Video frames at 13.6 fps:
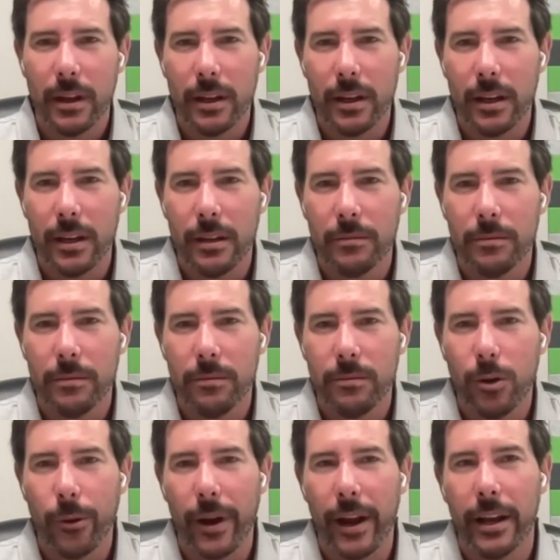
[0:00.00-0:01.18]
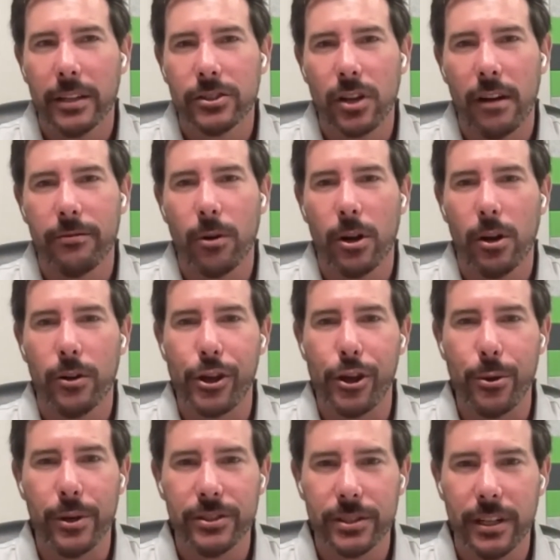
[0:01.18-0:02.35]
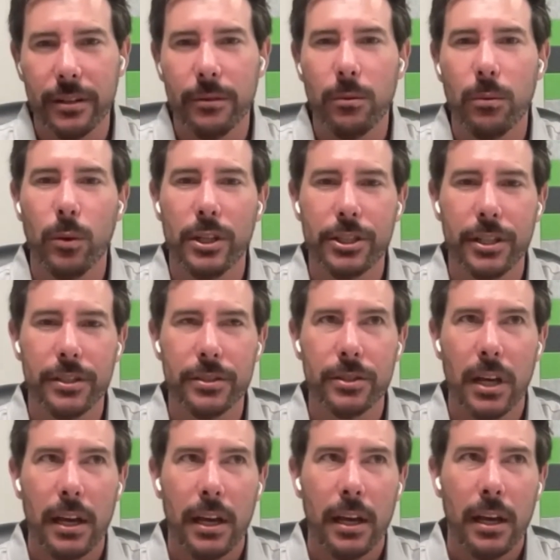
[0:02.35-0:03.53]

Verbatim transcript: uh, creating a software called Unison, which is